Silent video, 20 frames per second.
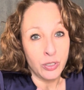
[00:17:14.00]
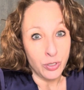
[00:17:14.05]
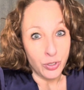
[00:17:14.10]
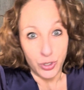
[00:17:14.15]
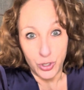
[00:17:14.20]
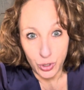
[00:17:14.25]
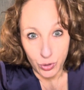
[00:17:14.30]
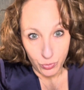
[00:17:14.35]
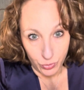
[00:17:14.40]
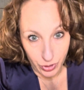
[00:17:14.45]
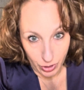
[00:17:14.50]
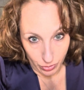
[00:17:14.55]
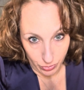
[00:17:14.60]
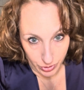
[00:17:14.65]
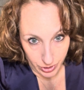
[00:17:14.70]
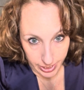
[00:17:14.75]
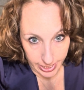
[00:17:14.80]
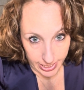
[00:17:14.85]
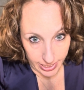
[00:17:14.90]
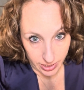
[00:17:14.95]
do those
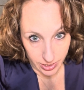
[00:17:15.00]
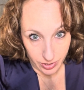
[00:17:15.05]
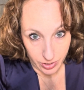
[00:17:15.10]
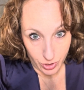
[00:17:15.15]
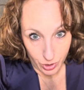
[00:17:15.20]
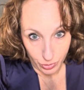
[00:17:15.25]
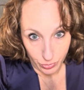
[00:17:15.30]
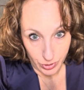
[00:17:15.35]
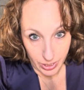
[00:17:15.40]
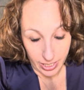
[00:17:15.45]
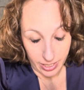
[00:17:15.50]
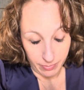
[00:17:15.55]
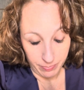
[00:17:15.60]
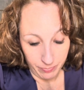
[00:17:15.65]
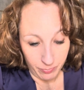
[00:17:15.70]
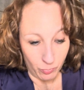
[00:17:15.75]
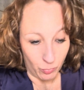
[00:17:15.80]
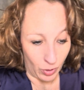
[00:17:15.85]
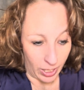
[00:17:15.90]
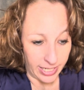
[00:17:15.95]
things to them,
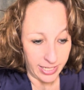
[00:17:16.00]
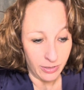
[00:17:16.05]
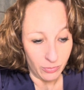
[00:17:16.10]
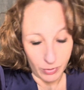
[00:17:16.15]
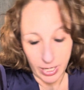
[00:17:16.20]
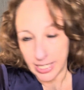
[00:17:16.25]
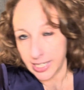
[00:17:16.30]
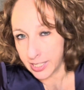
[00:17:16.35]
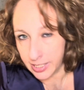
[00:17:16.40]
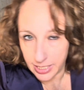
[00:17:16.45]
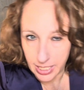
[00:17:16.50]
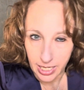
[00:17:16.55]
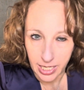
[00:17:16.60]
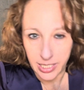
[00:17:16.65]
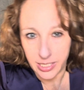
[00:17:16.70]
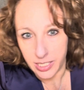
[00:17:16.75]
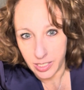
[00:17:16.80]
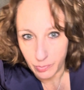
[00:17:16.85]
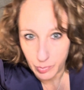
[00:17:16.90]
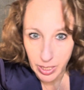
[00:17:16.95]
right?
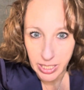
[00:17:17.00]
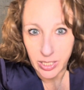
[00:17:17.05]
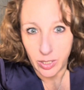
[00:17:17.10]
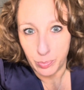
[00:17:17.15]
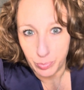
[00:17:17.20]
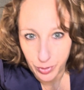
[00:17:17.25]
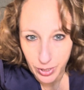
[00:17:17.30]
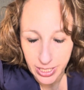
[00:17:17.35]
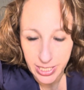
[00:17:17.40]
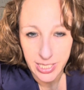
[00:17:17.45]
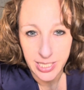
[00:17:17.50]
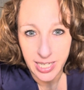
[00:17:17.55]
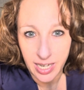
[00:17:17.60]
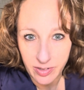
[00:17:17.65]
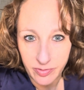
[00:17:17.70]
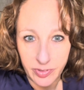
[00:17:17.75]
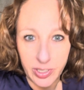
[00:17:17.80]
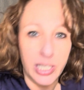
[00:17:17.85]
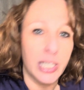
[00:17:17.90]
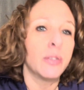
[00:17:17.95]
Recognize, admire, praise,
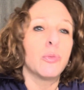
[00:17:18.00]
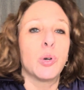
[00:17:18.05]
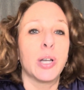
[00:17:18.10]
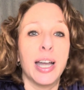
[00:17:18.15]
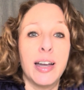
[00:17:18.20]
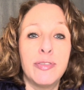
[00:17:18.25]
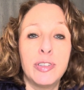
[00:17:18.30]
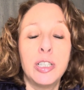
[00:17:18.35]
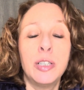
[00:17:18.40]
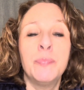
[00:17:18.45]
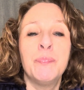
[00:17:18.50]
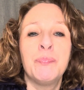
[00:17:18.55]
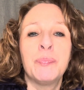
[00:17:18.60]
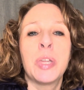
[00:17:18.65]
envy, whatever,